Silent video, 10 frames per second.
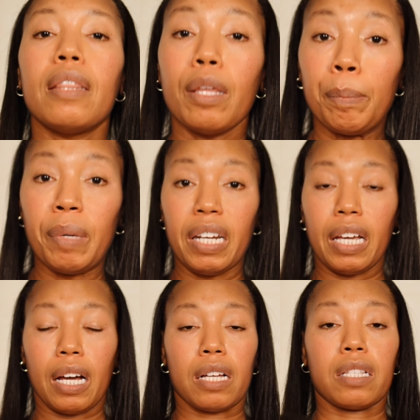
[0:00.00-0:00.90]
the
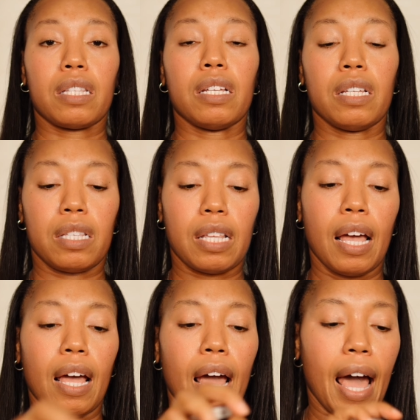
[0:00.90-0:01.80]
Mini Constance
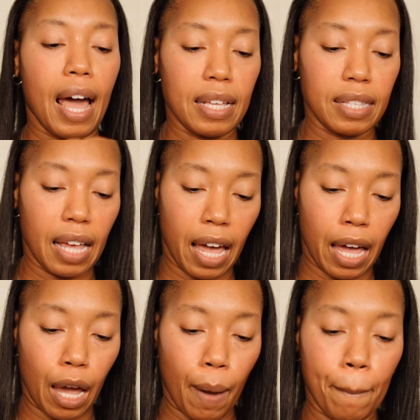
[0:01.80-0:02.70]
has
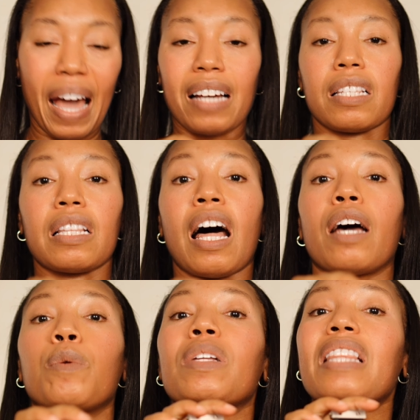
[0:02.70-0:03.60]
a back
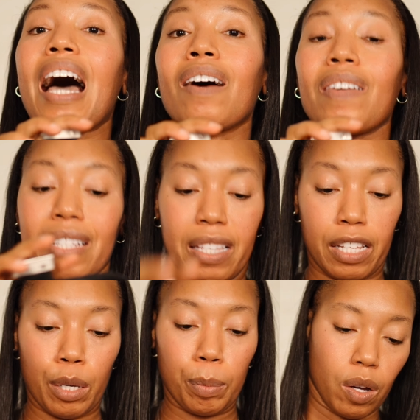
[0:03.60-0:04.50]
slot without a
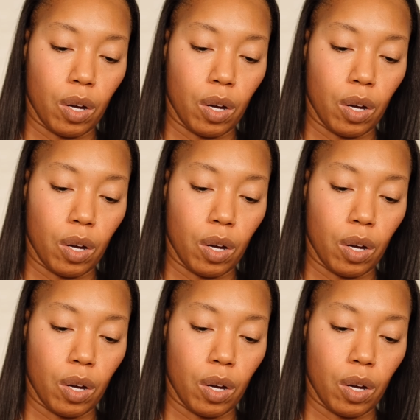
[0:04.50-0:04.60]
zip